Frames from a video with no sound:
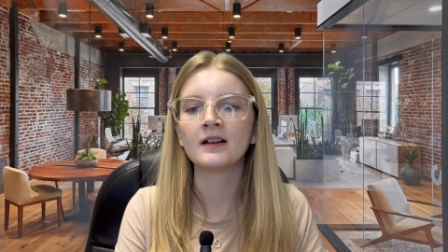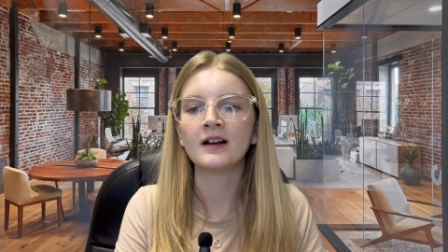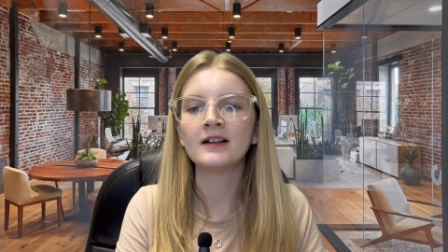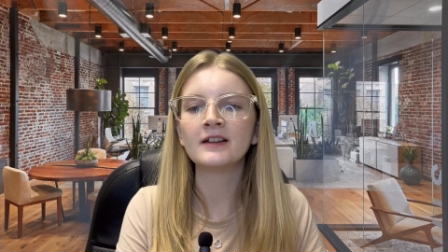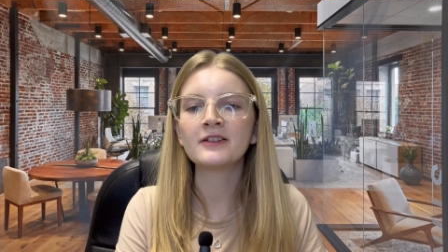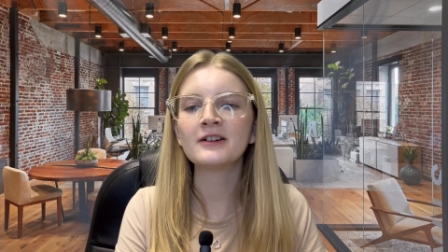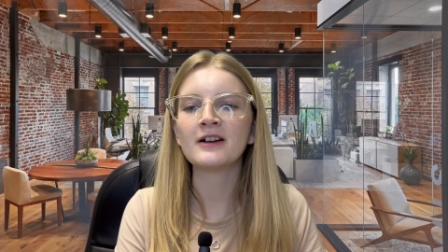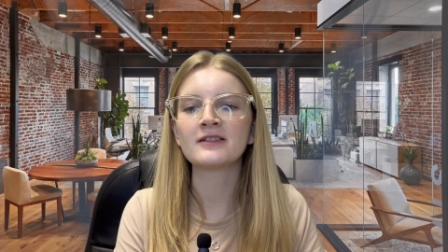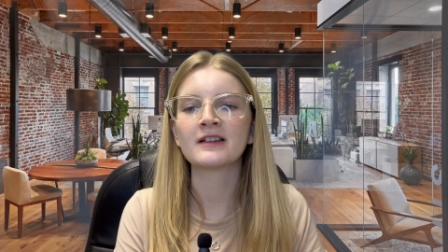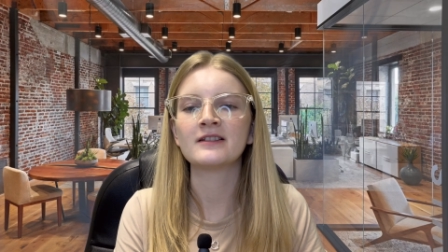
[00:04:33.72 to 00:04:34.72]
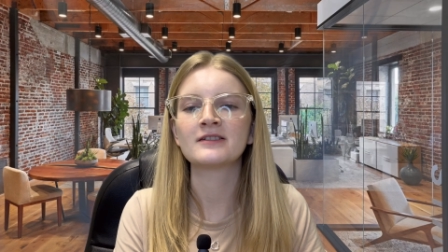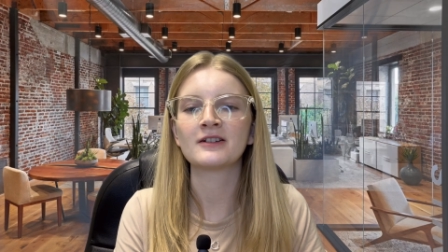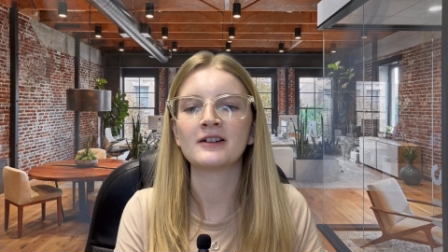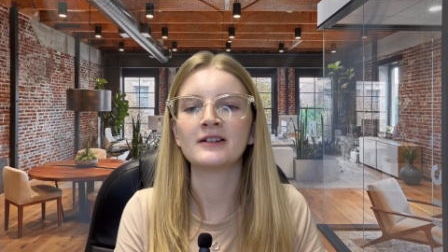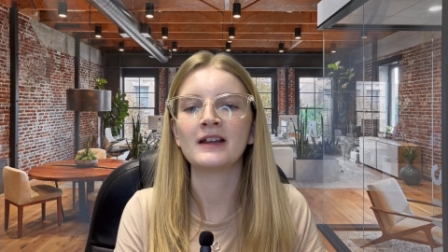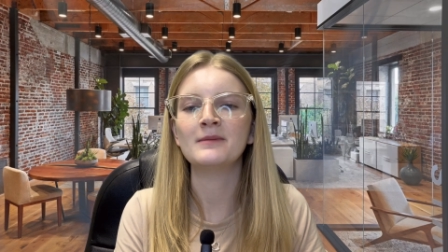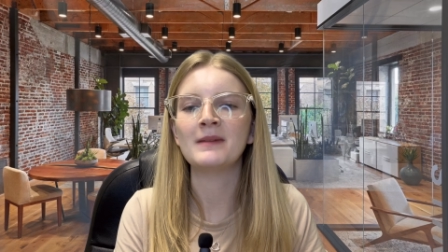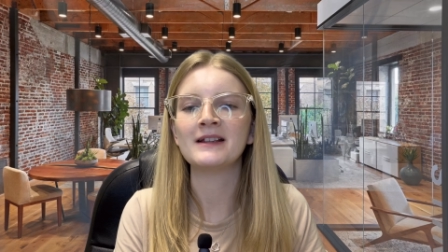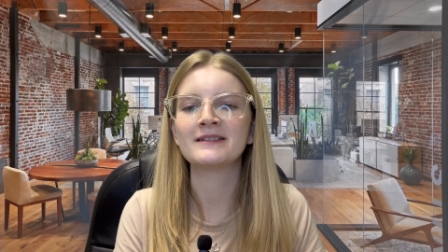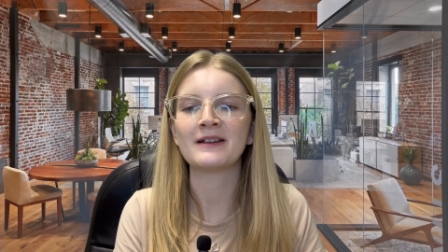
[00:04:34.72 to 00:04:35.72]
Another health concern in
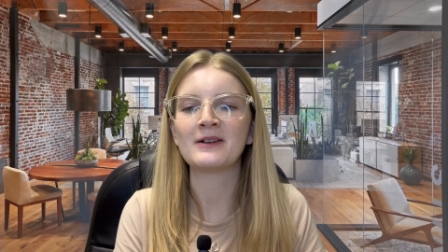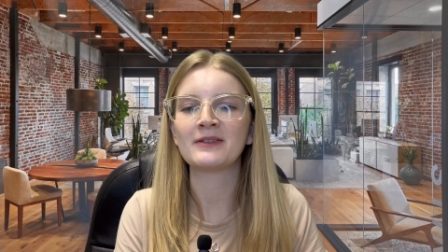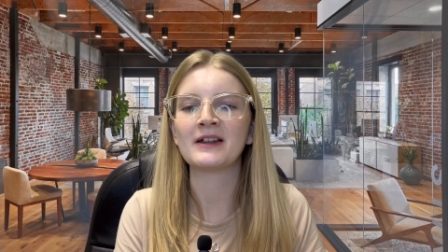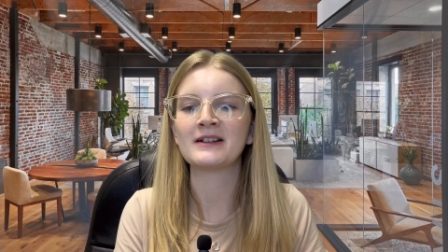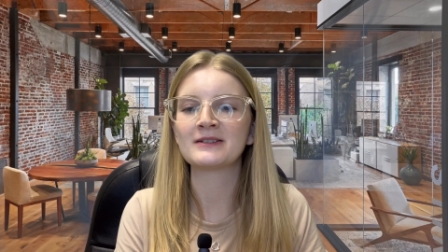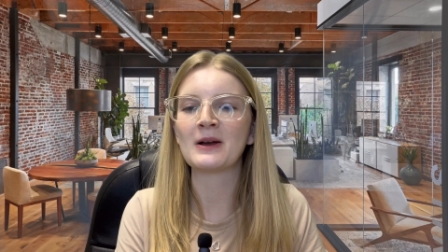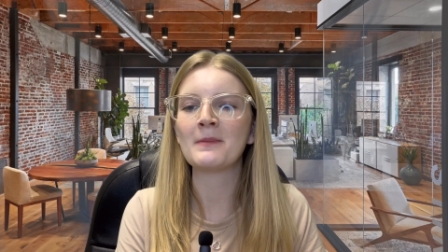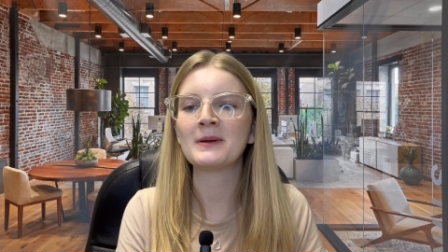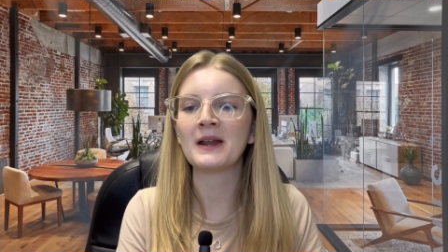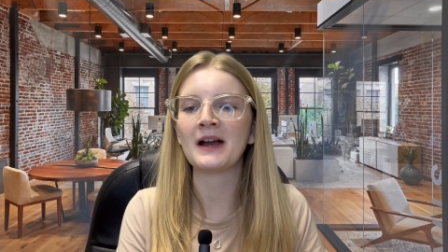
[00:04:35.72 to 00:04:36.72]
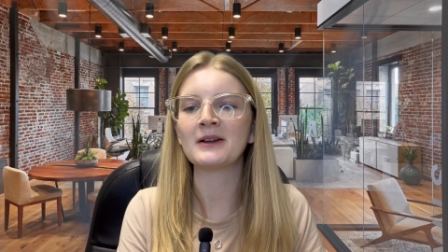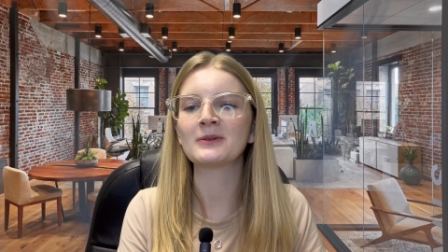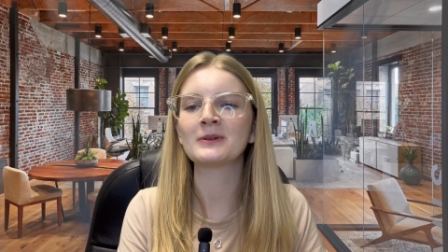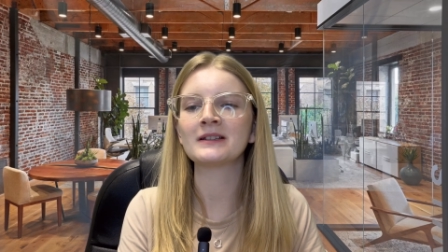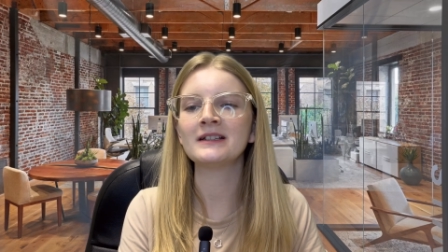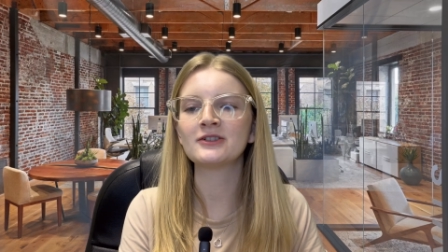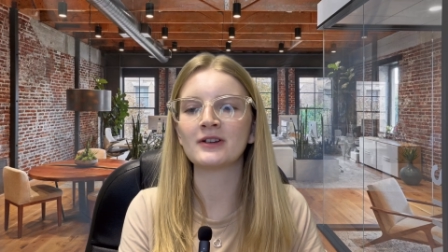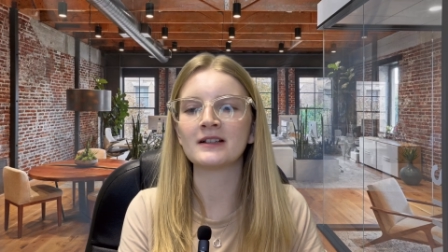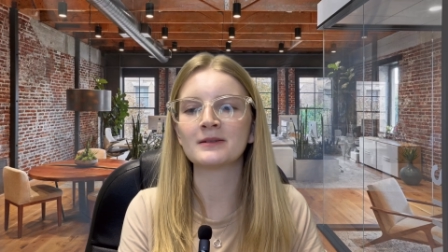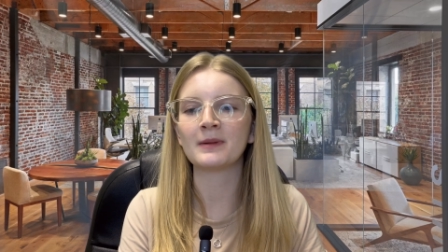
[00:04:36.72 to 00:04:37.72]
men's health that has not been adequately
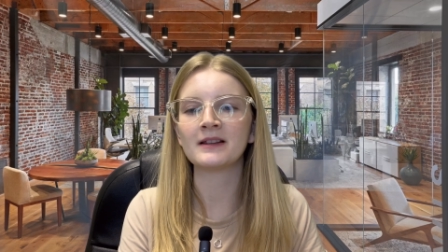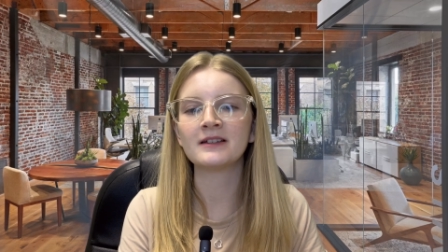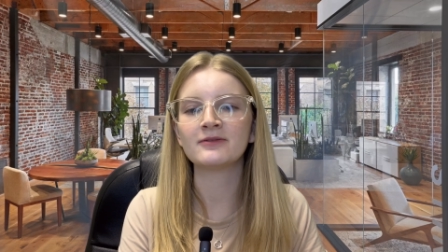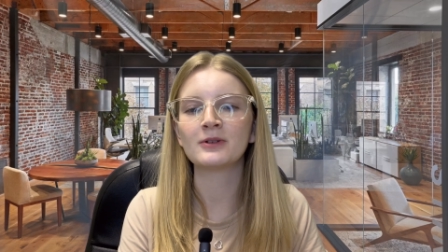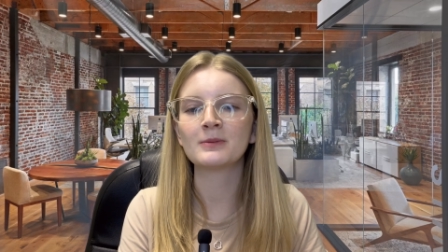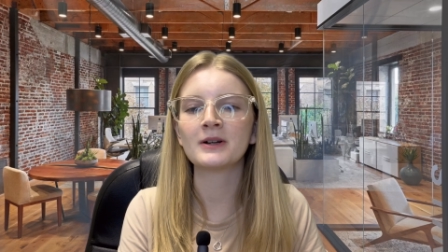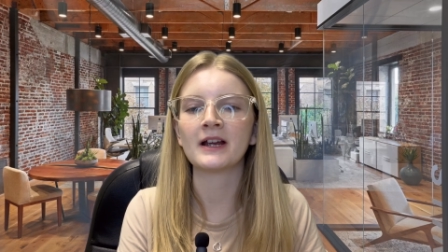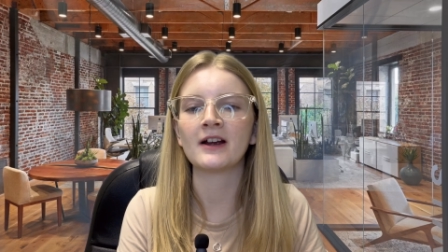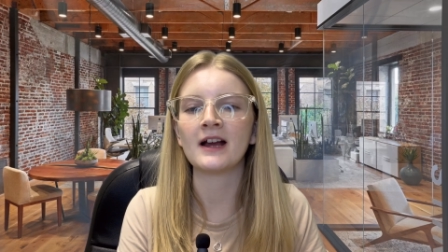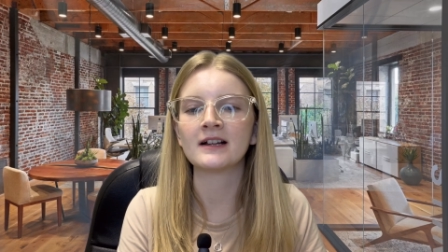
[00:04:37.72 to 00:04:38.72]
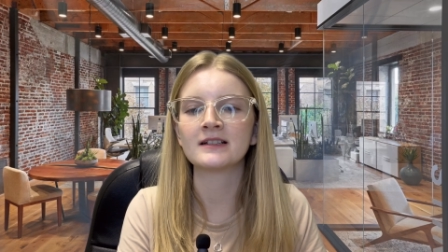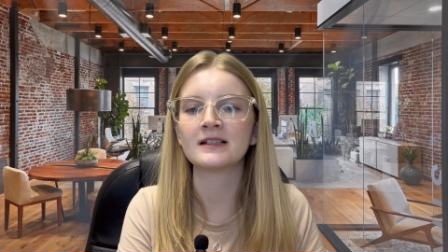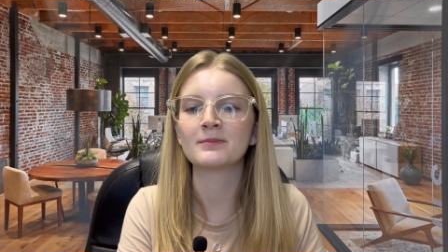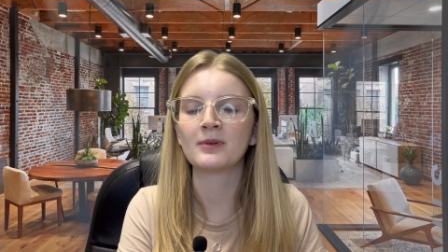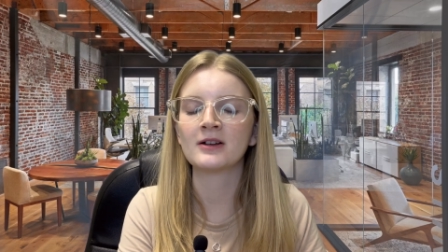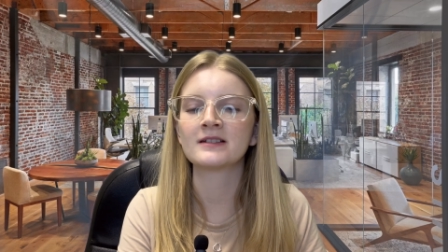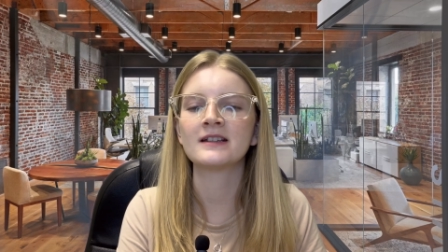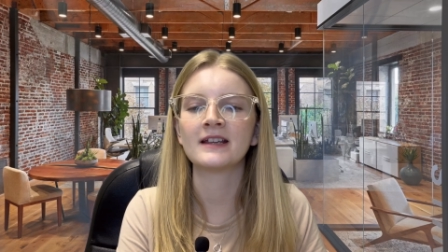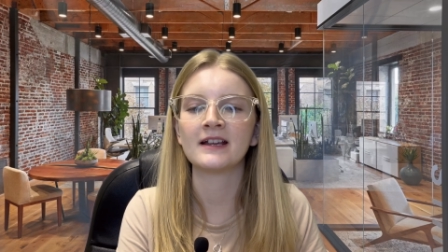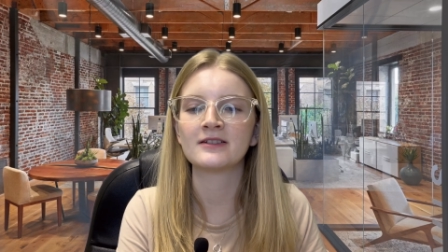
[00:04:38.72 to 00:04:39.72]
addressed by the Affordable Care Act is
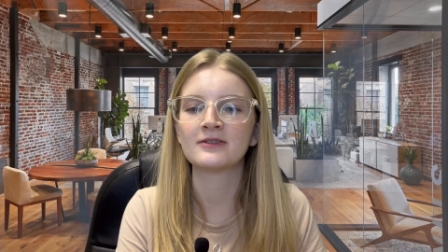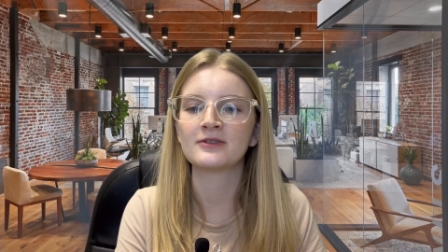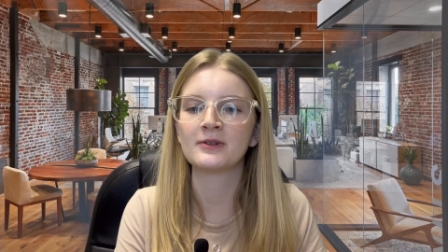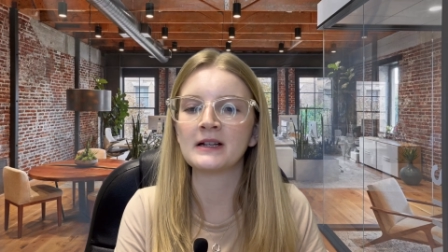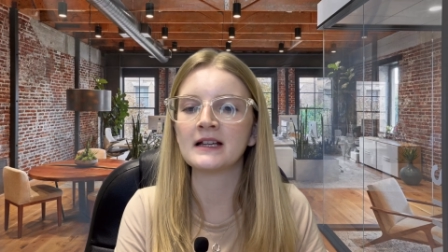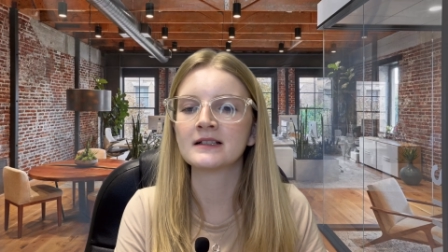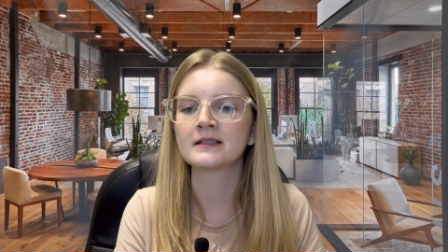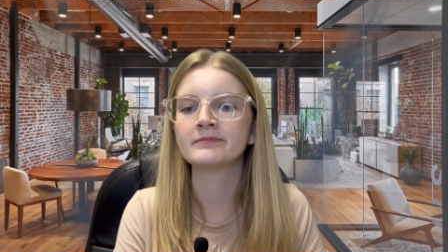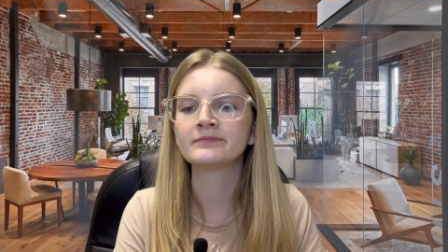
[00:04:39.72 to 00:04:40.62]
prostate cancer screenings.